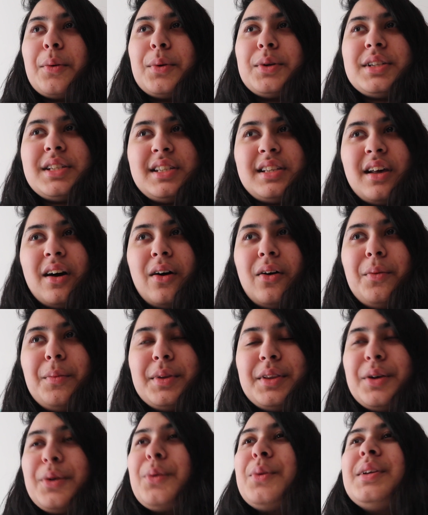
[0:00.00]
I want to sell,
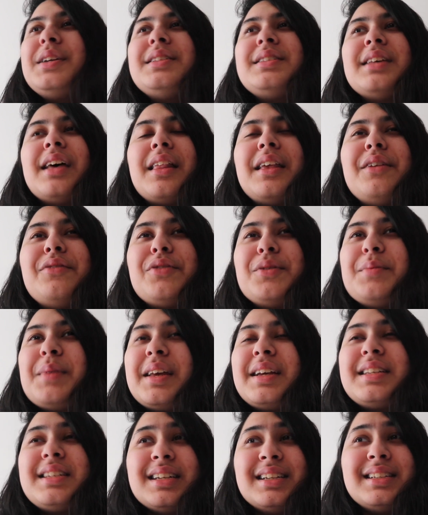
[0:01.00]
but they're only selling from
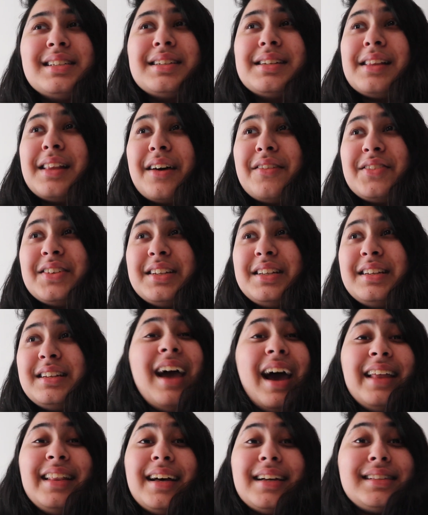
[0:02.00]
like 10 to 11
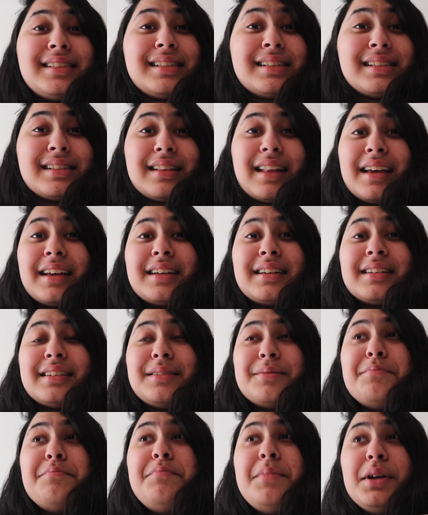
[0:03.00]
and that's like
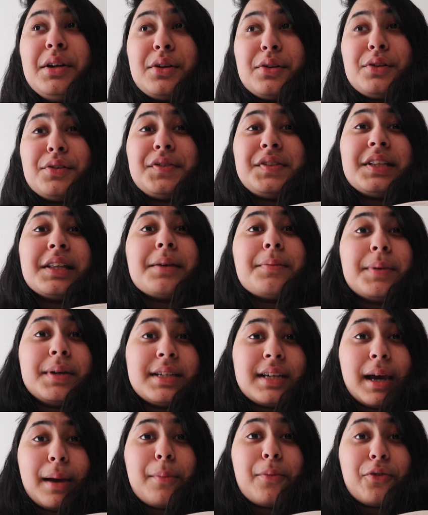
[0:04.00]
middle of sleepy
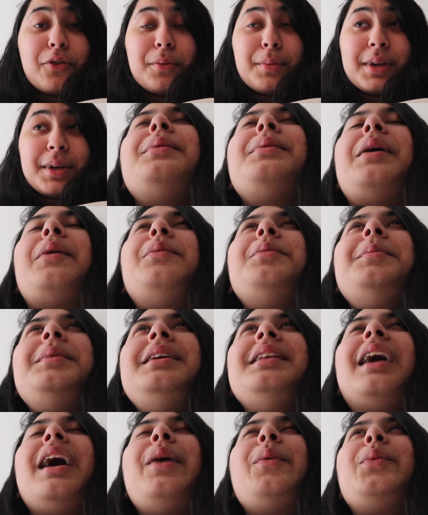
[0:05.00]
time for That would
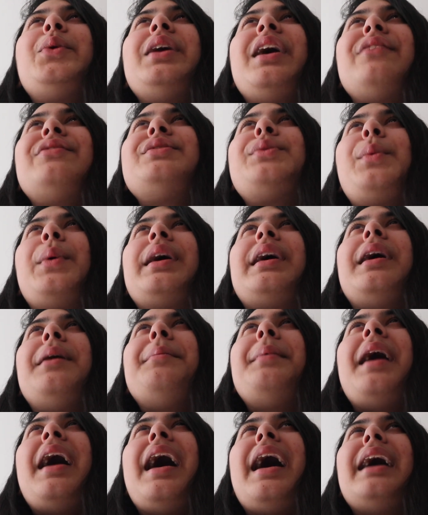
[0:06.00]
mean I would have to wake
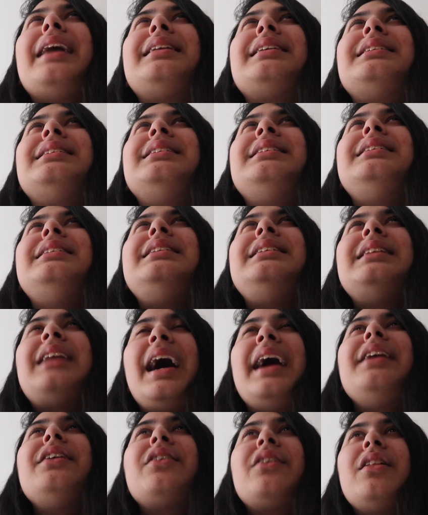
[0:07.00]
up at
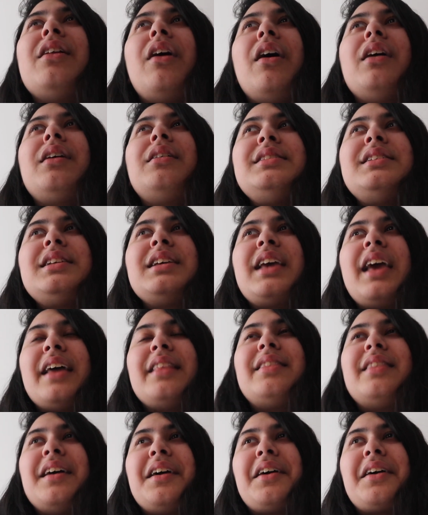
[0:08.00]
9 o'clock to
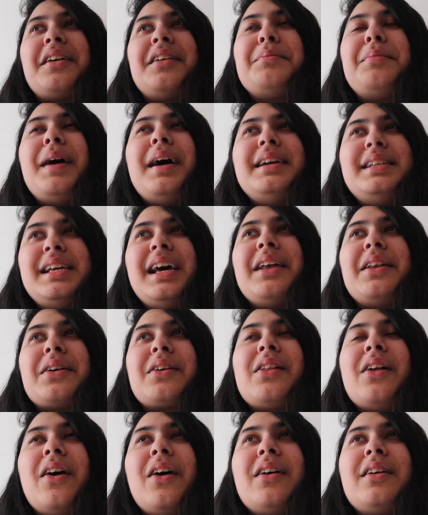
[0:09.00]
get there by 10
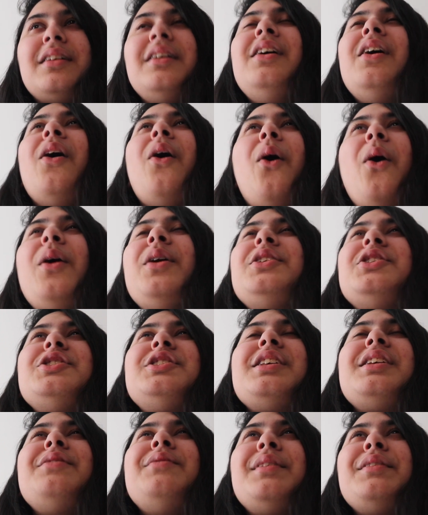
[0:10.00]
o'clock or just
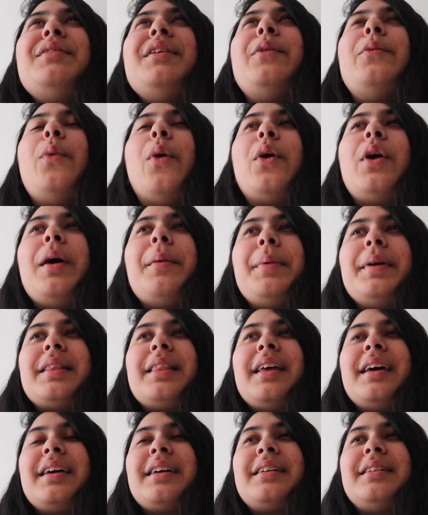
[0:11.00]
even if I woke up at
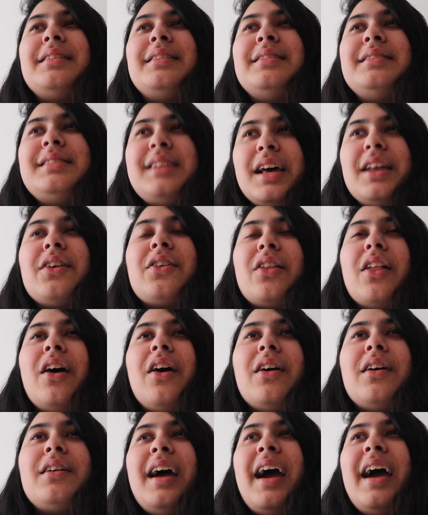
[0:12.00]
like 10
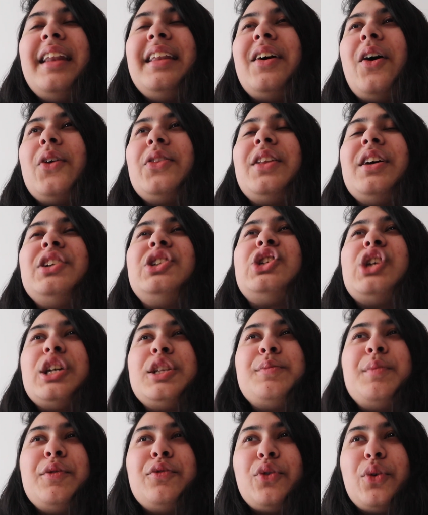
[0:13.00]
o'clock and got there
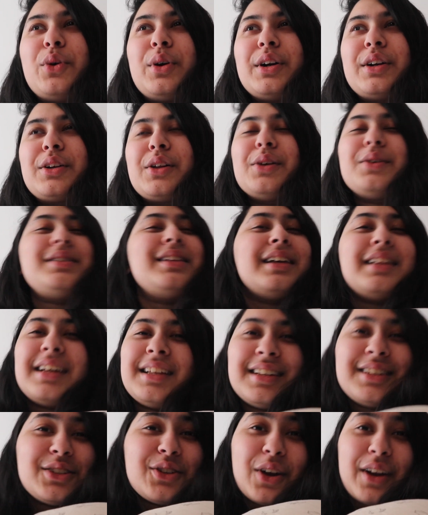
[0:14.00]
just before close. No,
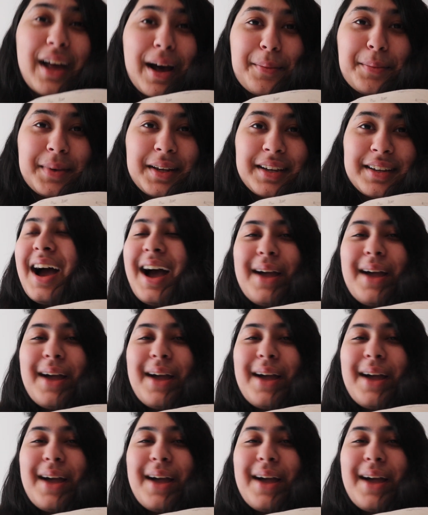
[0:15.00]
that it's not happening.